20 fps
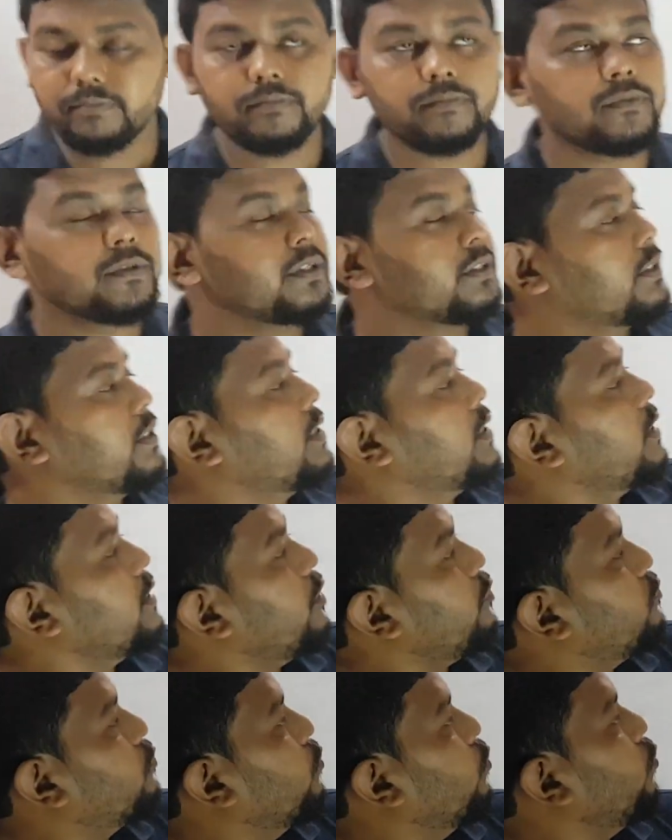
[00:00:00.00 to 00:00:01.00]
These are
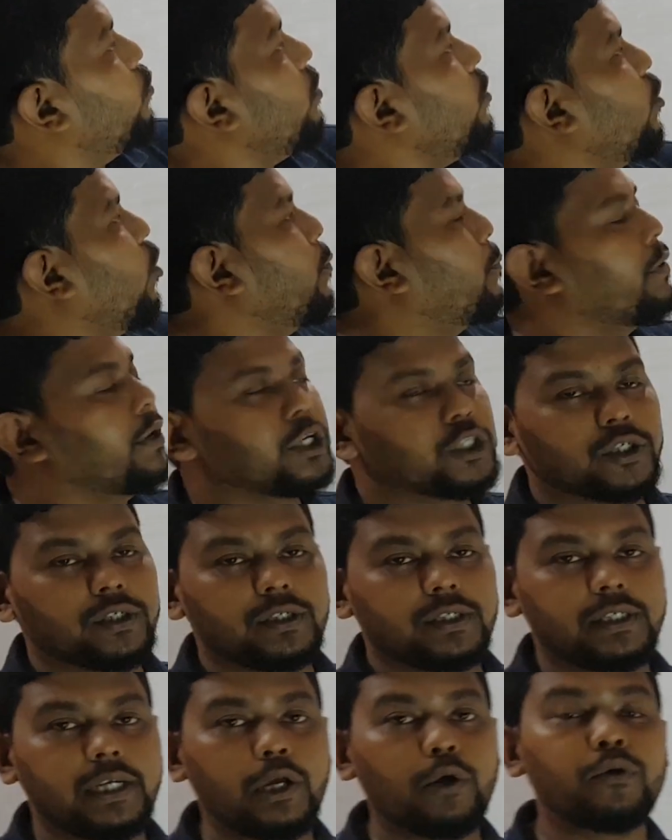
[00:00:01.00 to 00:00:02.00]
the 4
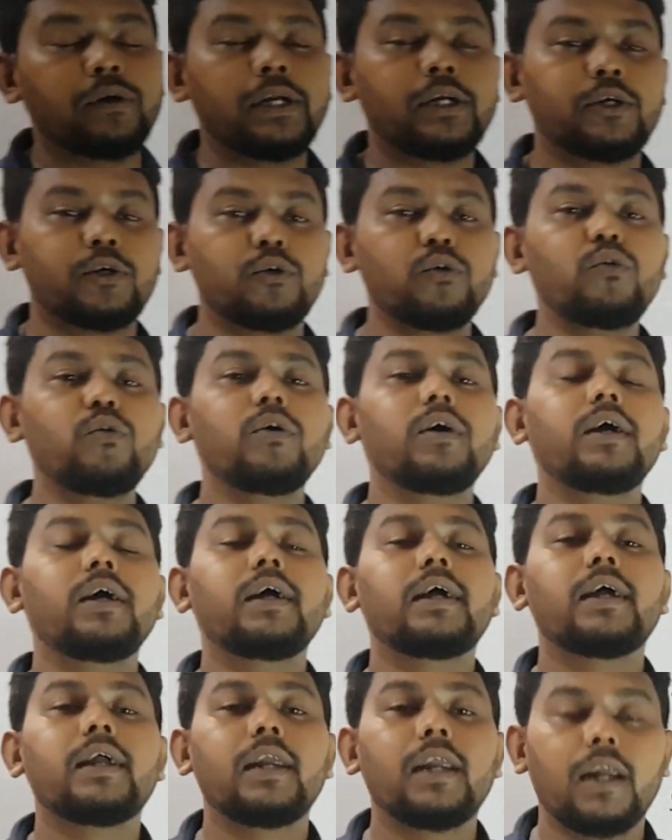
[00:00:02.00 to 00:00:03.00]
operations you need to
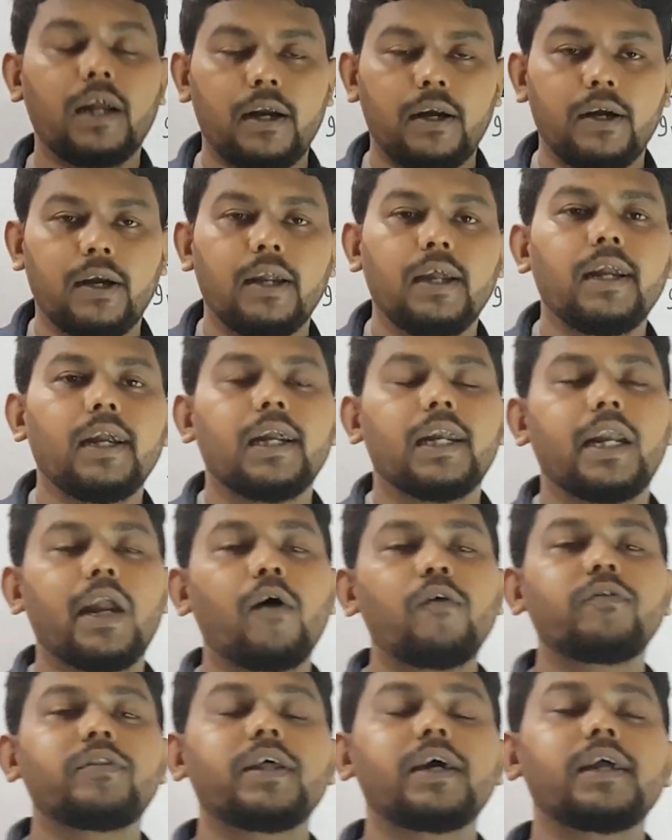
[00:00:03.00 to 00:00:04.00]
learn.
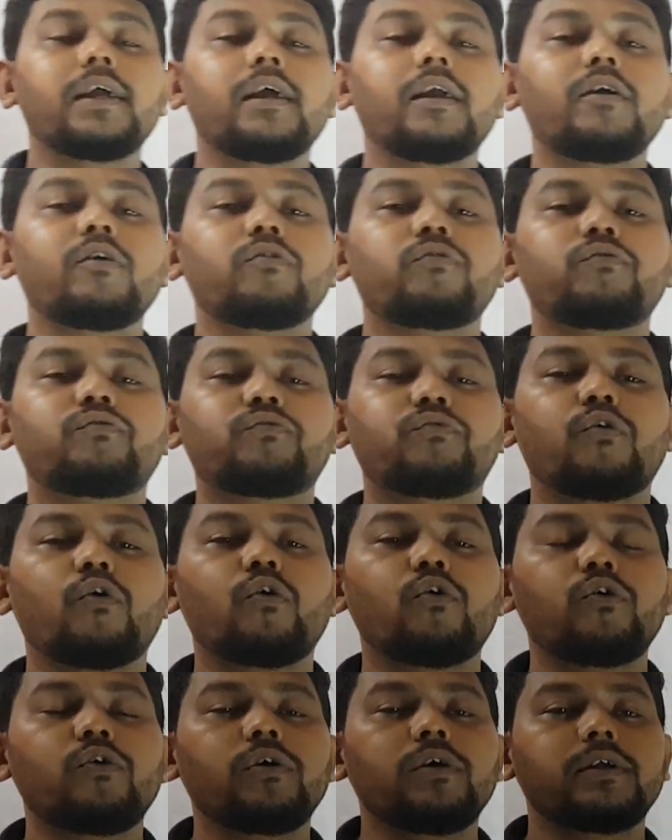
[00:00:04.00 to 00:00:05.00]
Now there
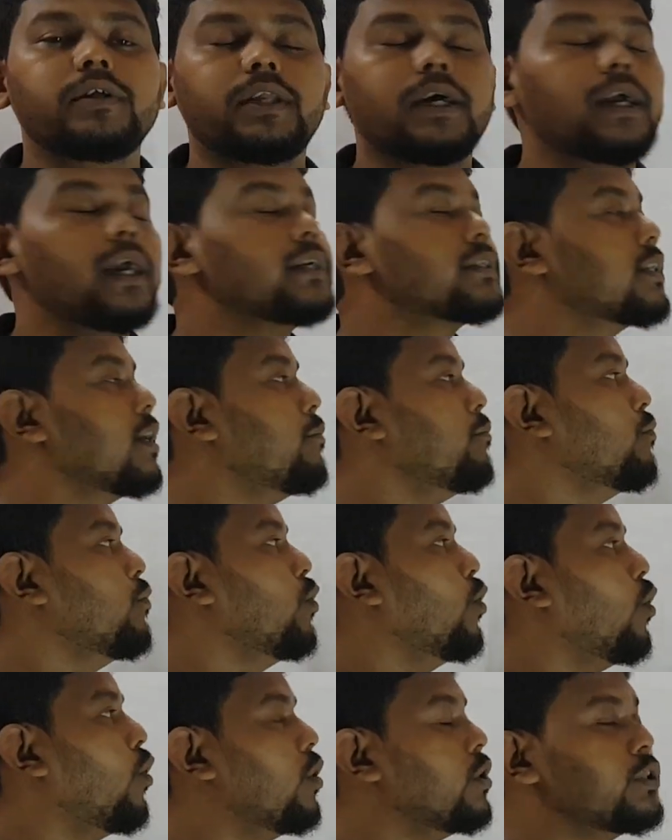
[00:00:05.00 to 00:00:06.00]
are
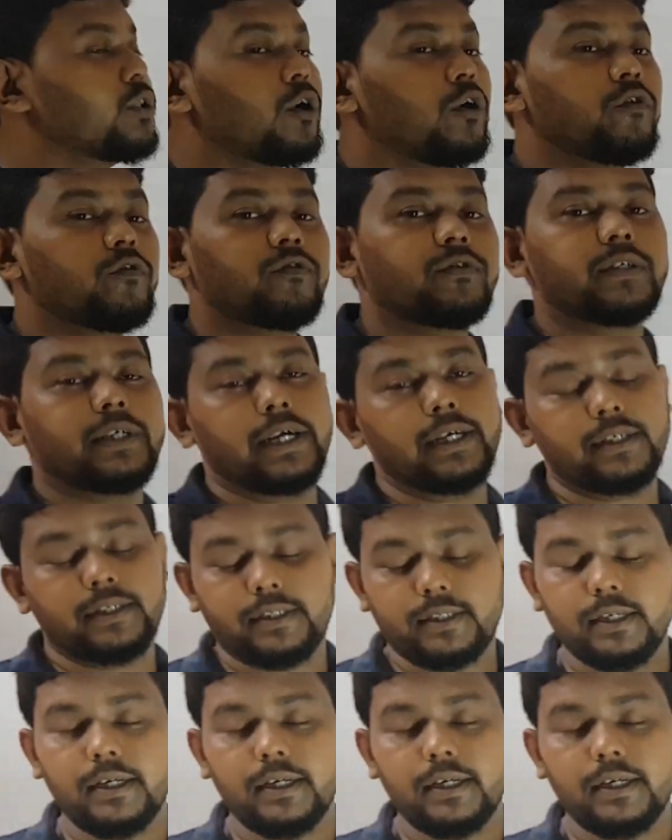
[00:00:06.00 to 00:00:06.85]
some laws of sets.